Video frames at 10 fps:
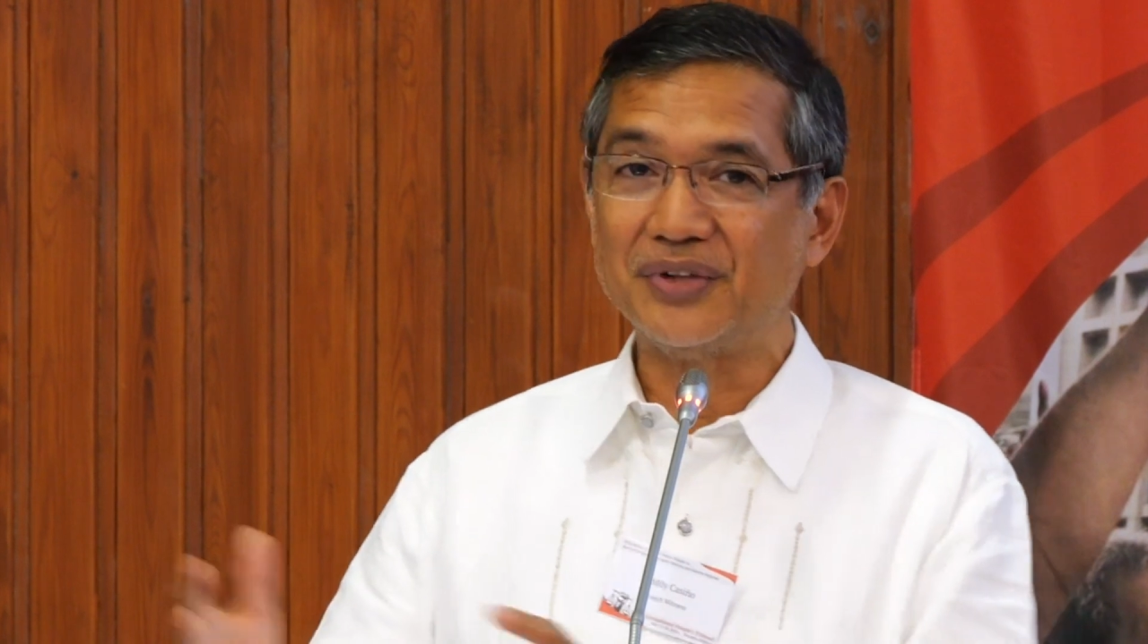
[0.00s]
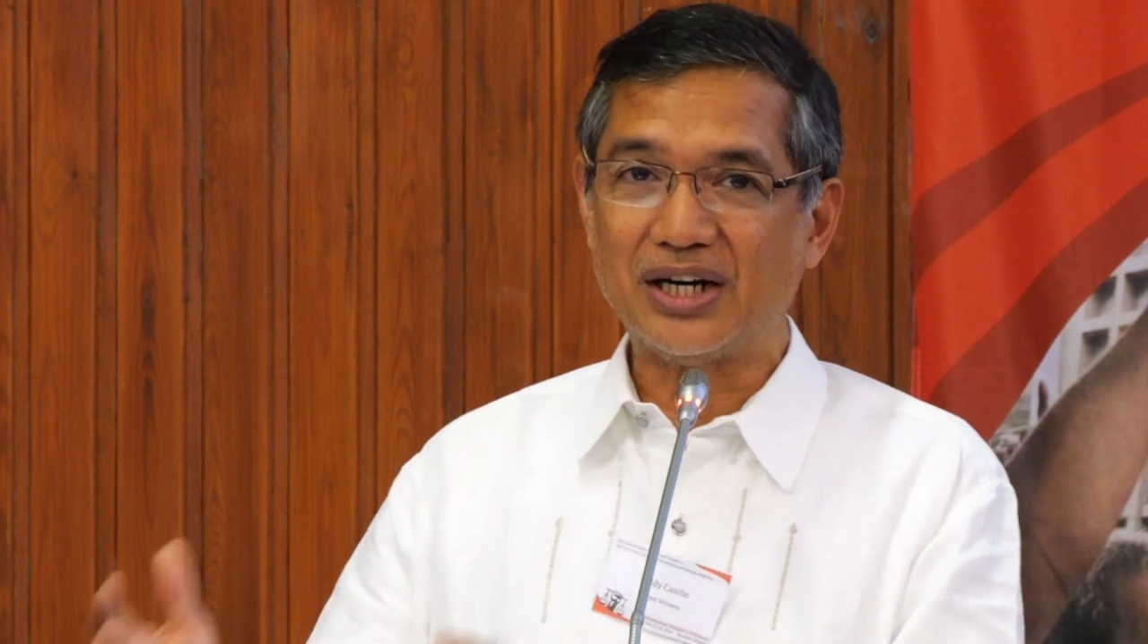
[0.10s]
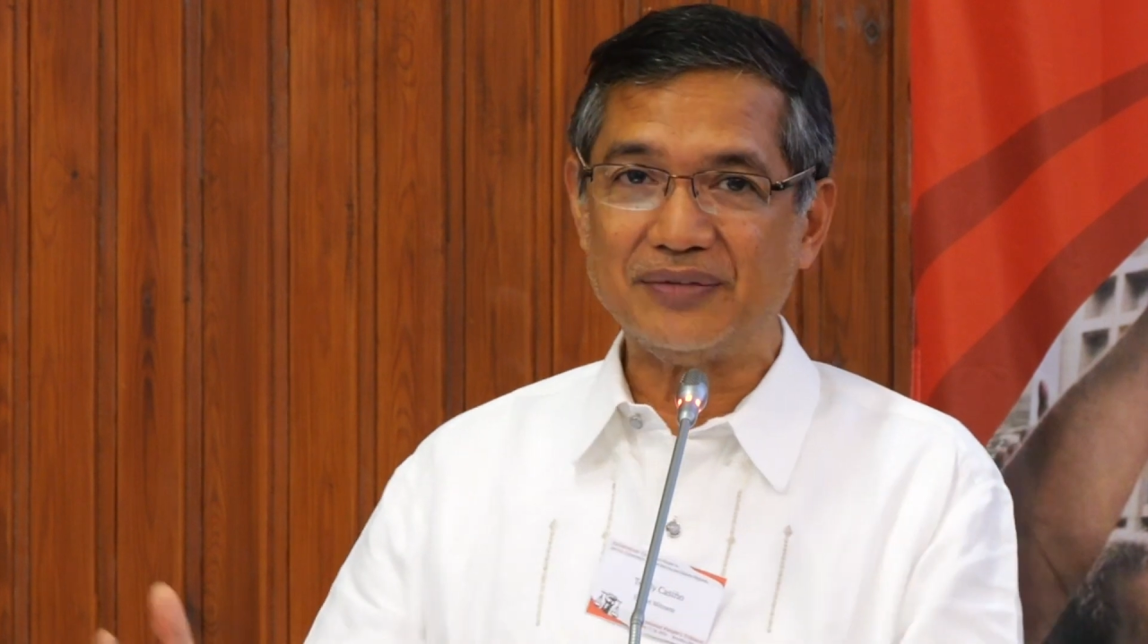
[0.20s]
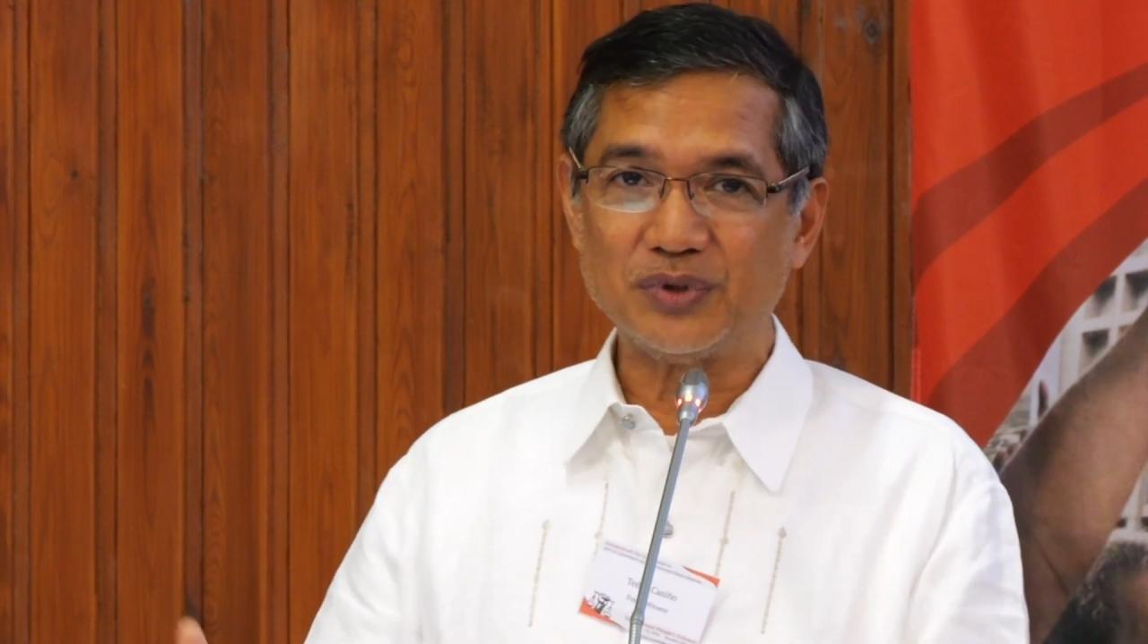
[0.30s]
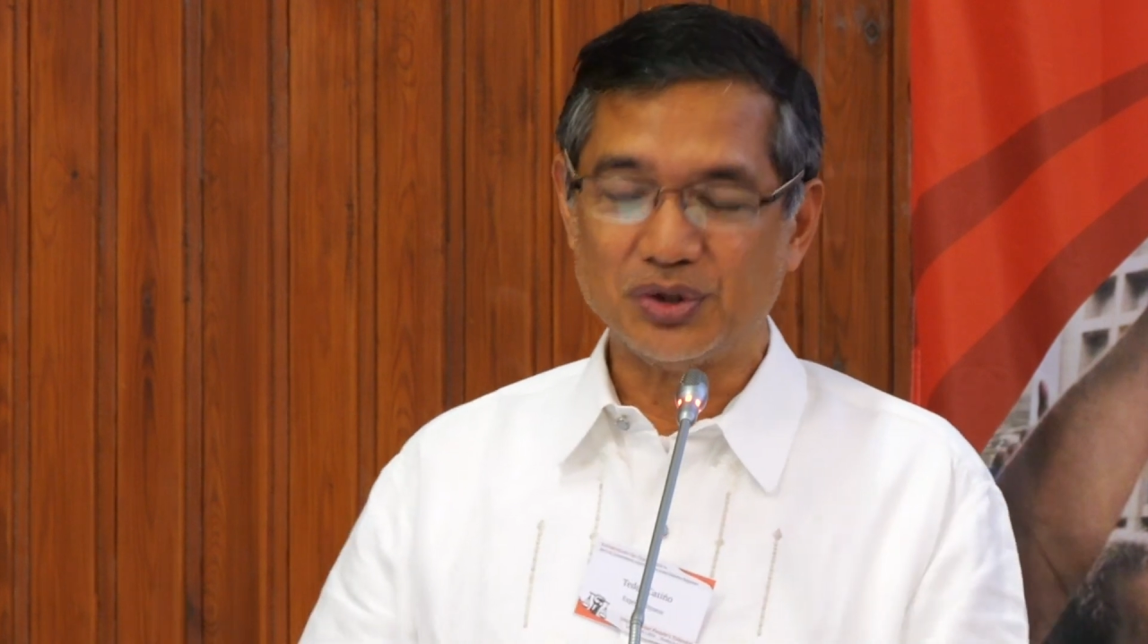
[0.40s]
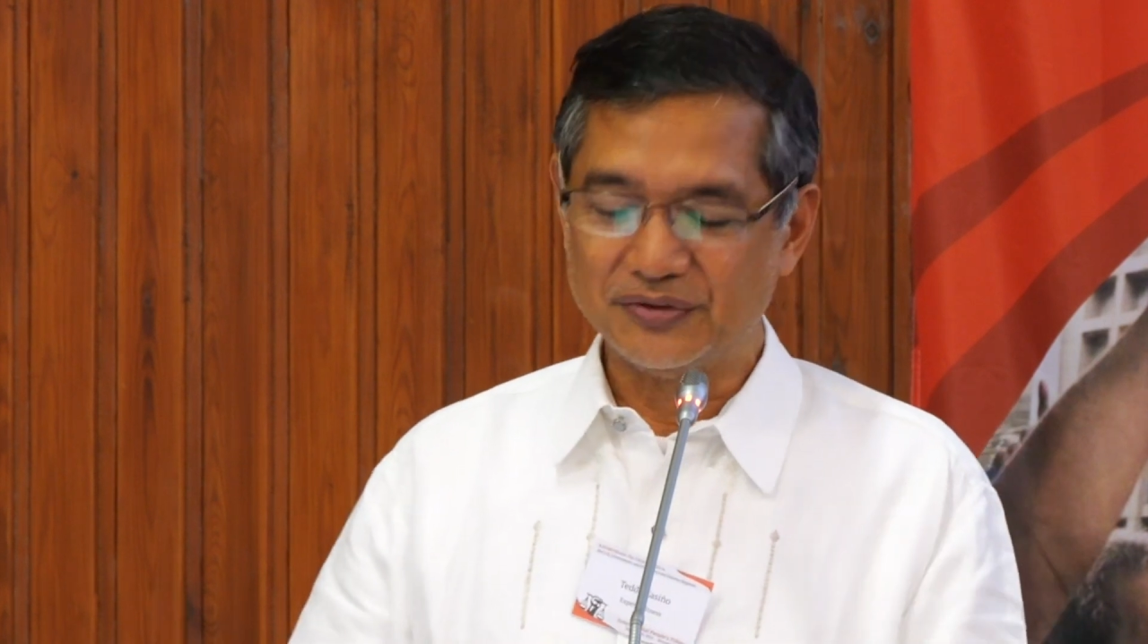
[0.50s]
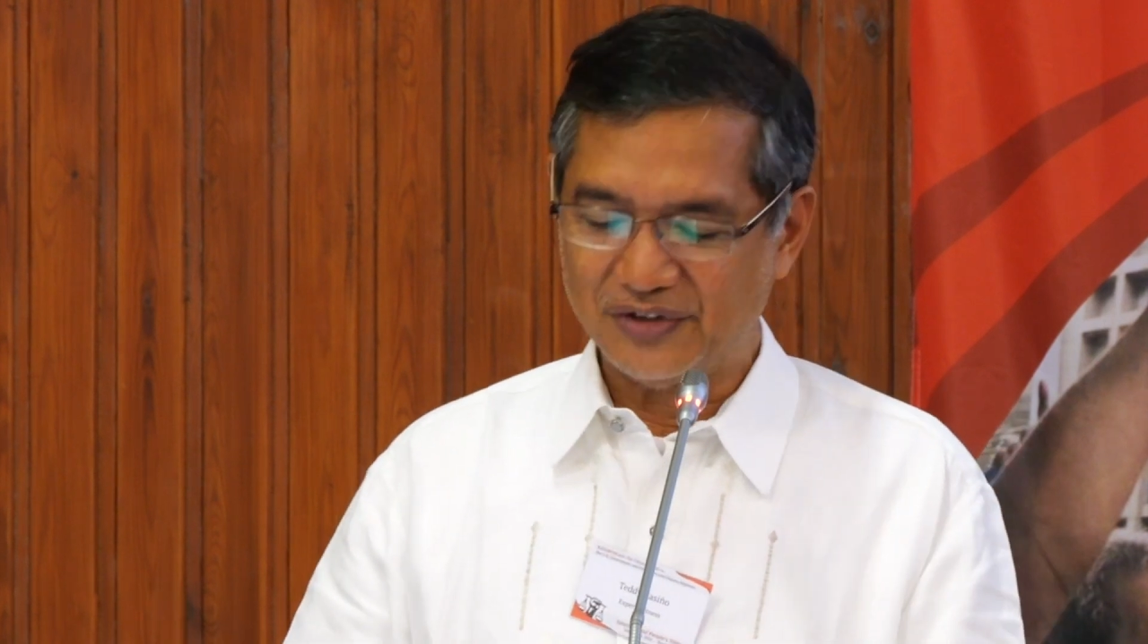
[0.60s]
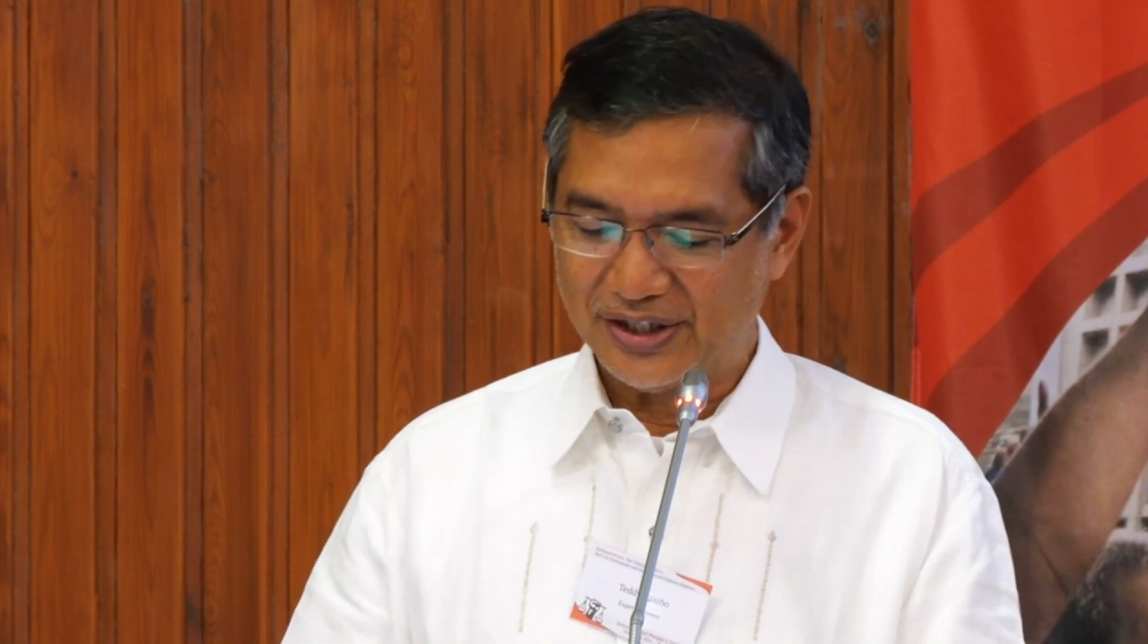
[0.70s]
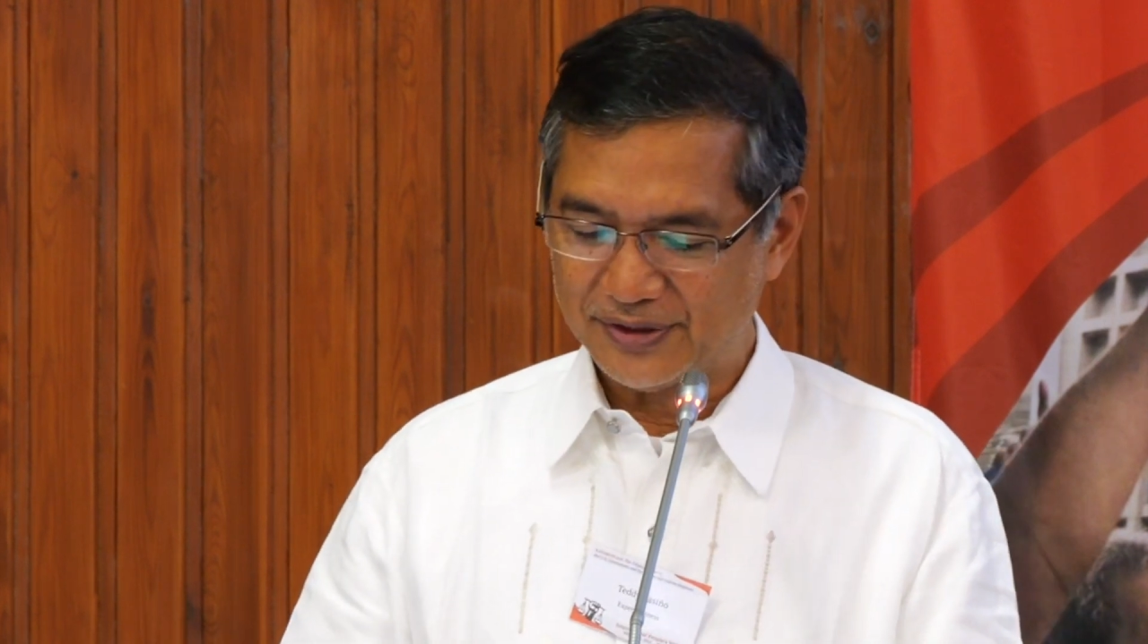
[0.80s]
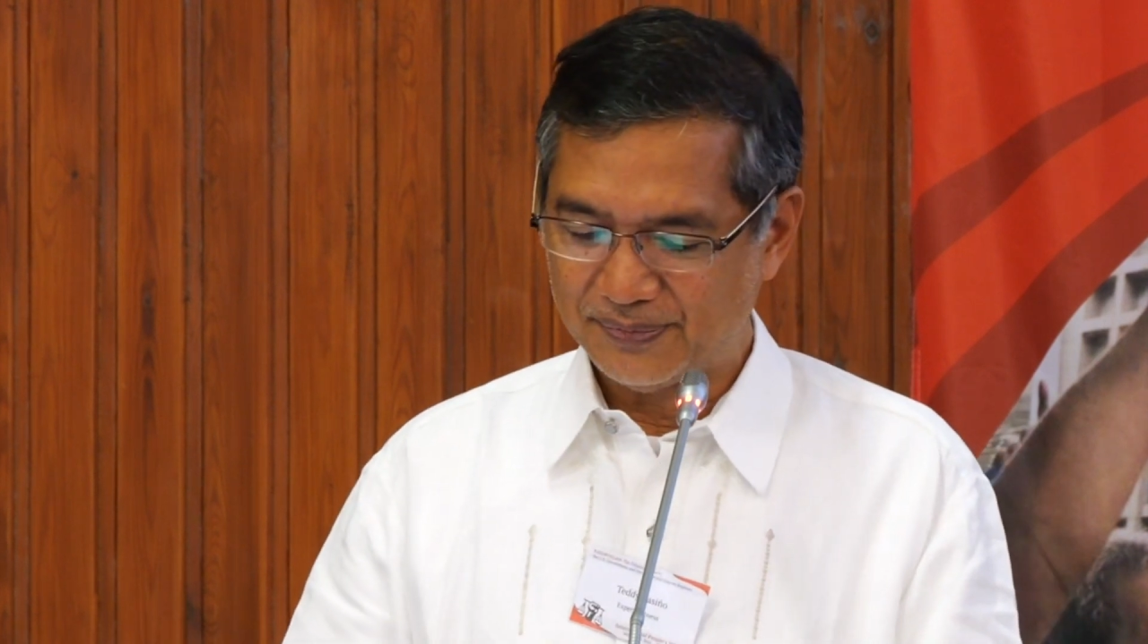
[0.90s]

armed conflict.